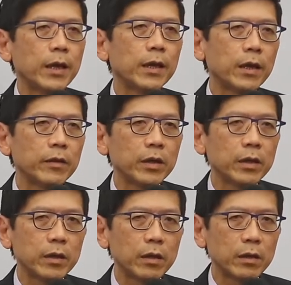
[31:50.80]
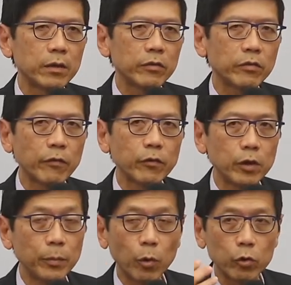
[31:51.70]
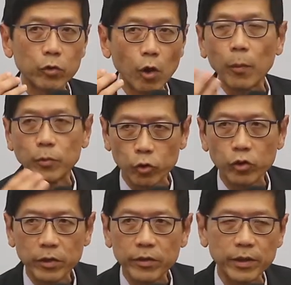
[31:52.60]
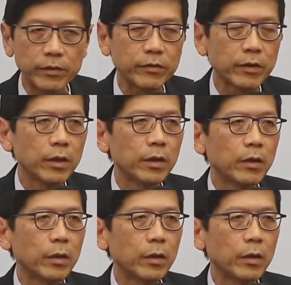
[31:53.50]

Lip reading: And I think there are several important opportunities